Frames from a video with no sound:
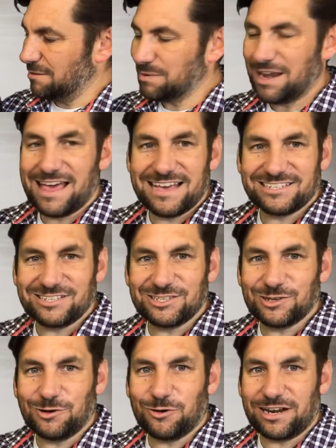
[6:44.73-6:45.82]
players and
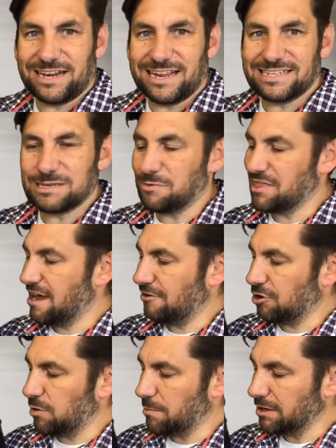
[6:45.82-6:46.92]
so on in some of their
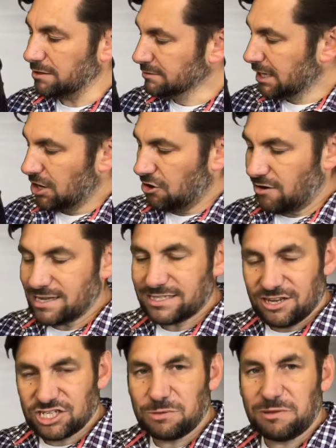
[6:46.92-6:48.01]
equipment. Alright,
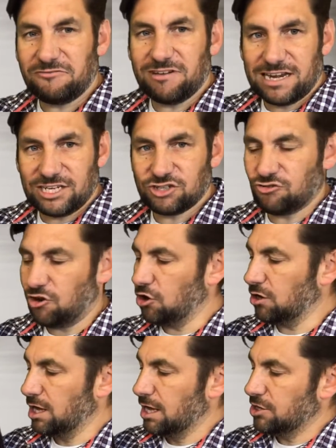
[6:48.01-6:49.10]
so it's going to be really
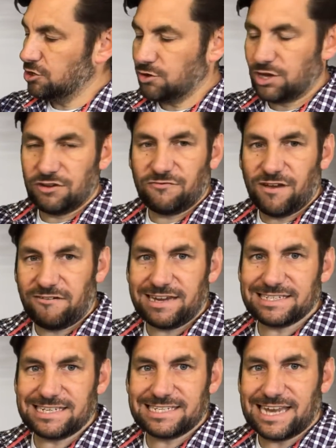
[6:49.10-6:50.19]
strong. You could very
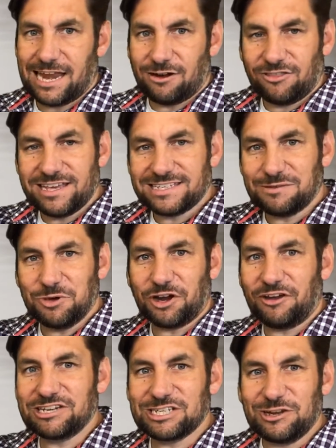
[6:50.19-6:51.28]
easily stand on this. I'm not
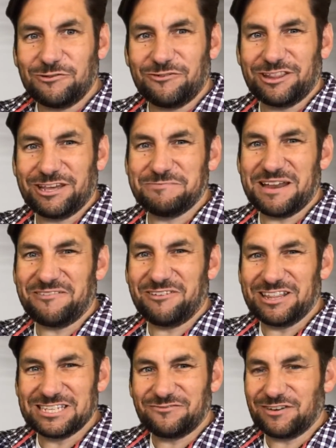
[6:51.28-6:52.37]
going to for the
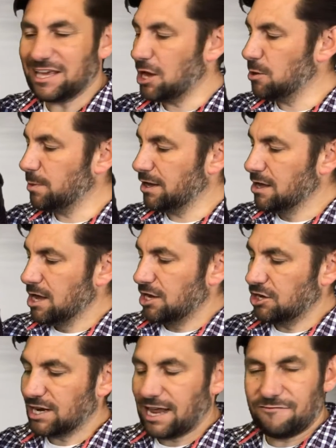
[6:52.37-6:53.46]
benefit of this video, but
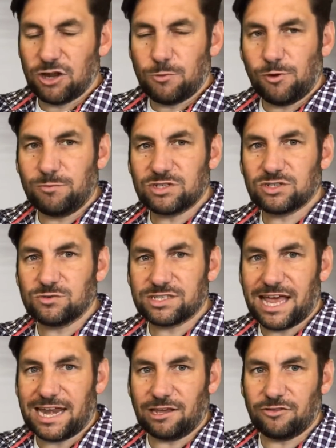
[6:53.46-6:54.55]
you're going to have no problem at all
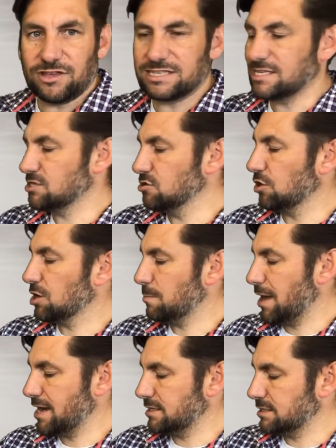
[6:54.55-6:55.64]
standing on this. It's not going to
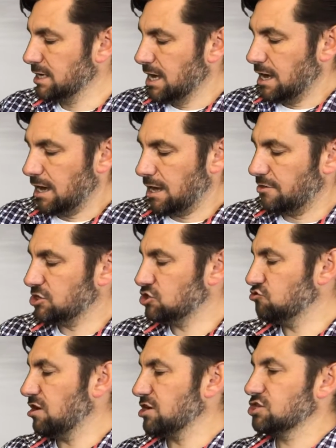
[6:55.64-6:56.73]
bend. The
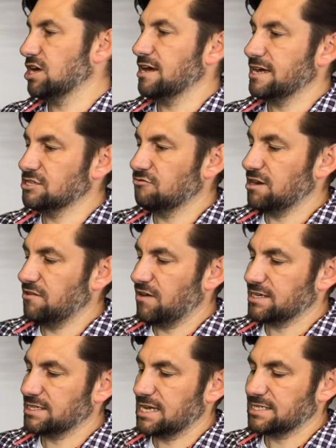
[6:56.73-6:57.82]
structure is really
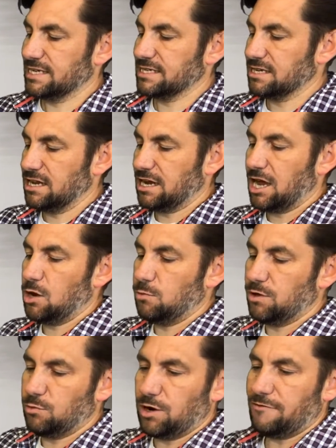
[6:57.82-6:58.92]
fantastic. It's going to cope
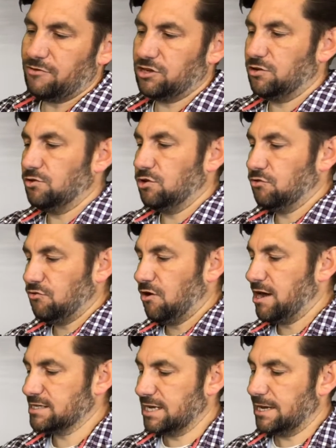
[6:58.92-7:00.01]
with whatever you throw
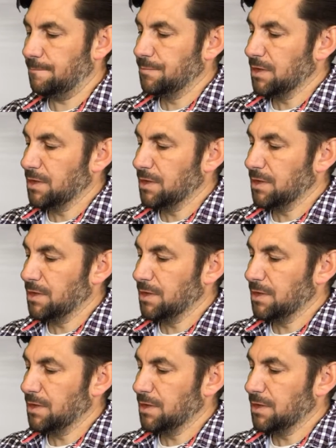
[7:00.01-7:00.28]
at it,